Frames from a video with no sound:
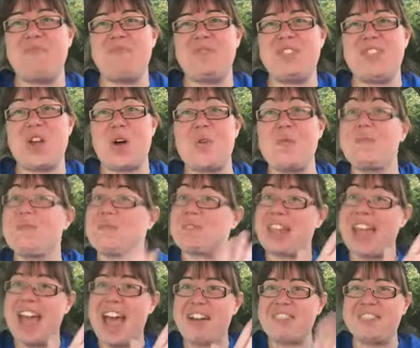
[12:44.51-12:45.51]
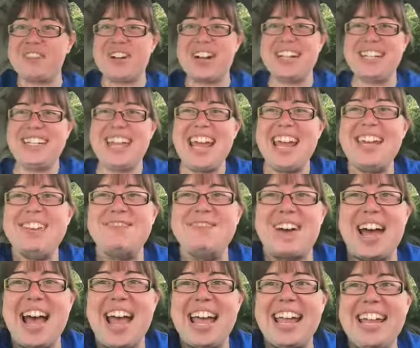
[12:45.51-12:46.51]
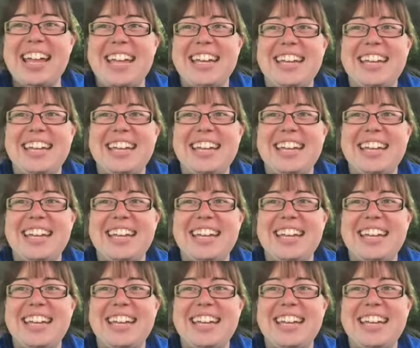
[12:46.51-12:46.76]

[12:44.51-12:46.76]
So have a great day. Bye.